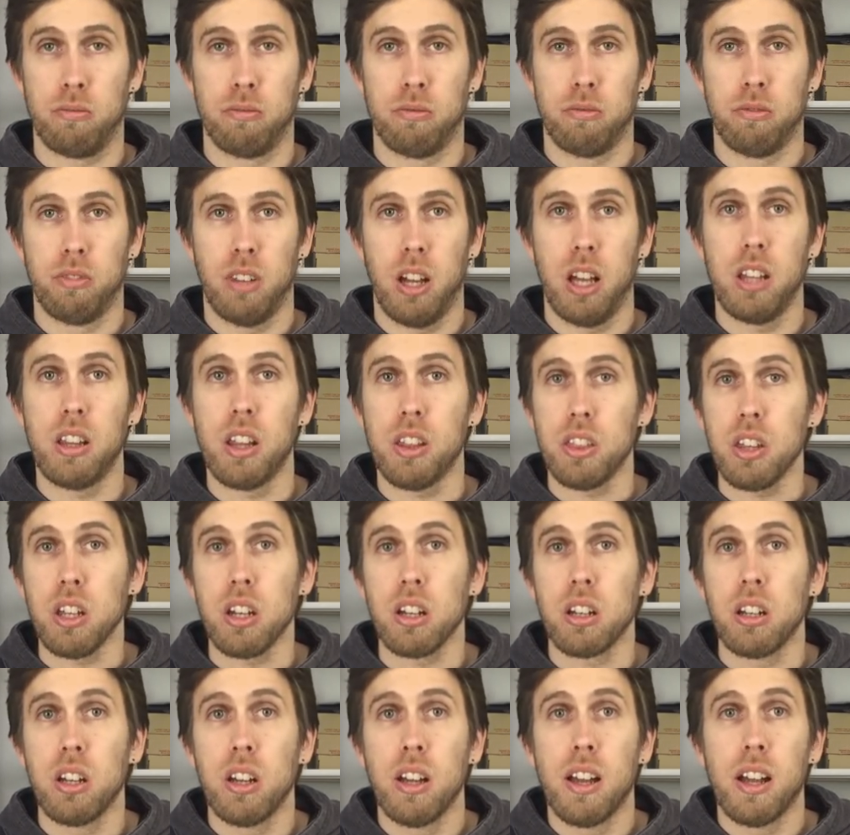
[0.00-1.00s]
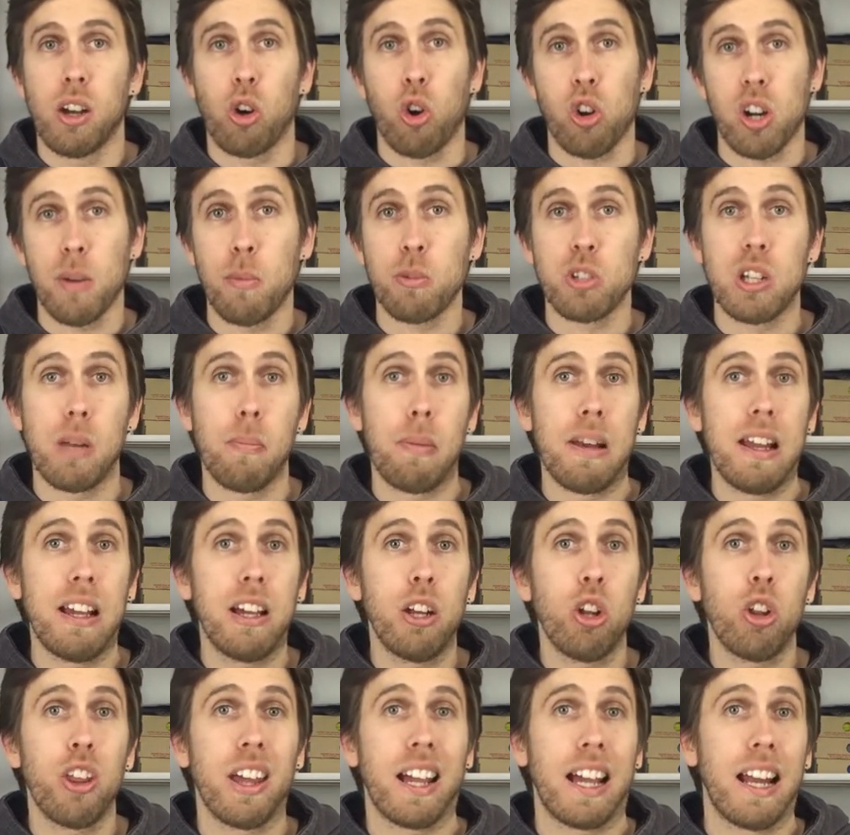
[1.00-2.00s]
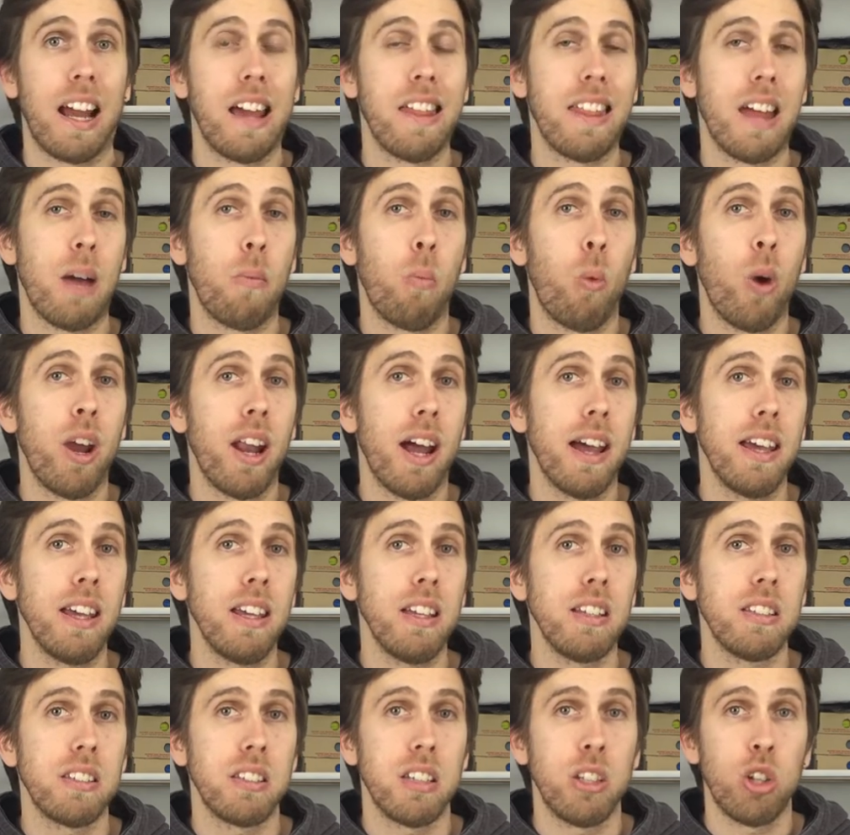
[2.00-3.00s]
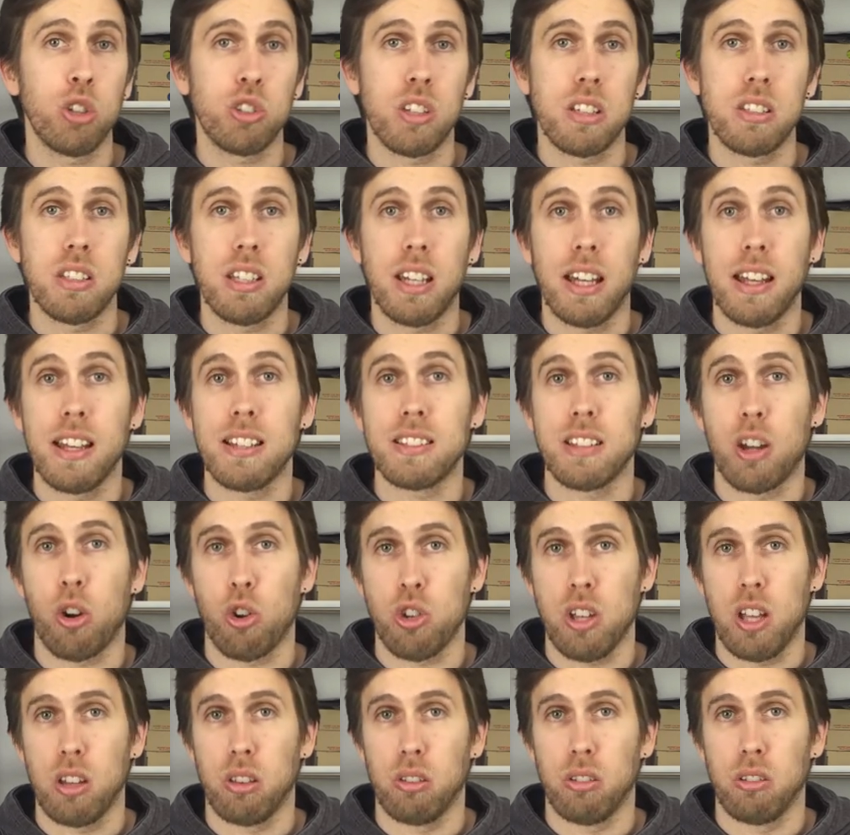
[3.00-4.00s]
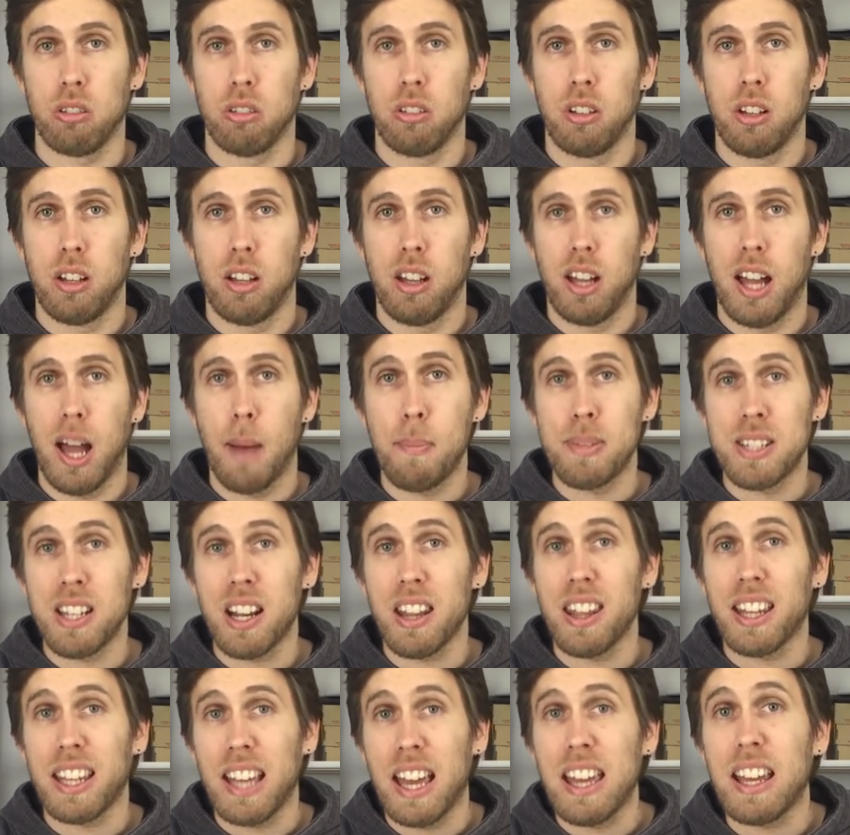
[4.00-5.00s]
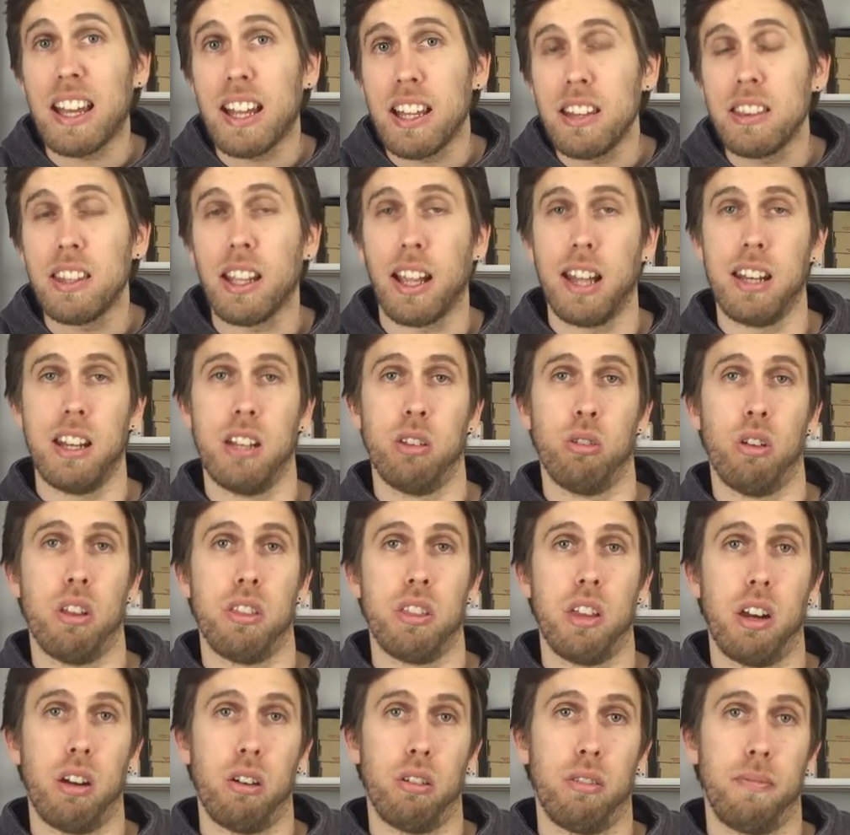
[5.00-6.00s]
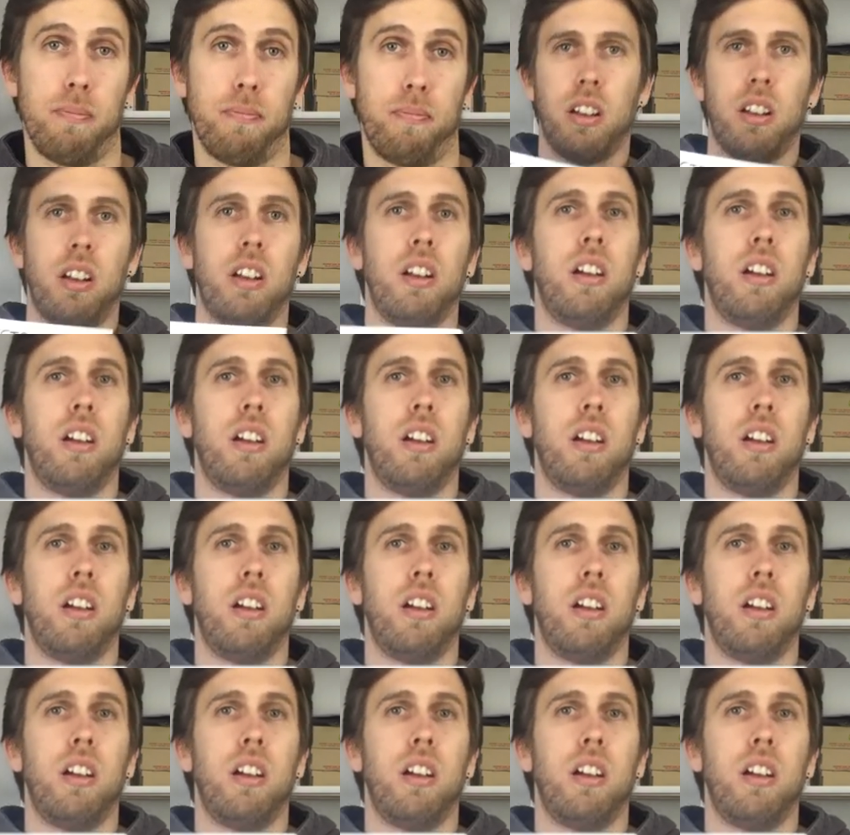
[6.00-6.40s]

which means that there's a possibility for the idea to die there if there's no more research on it, even though there's people wanting to do it.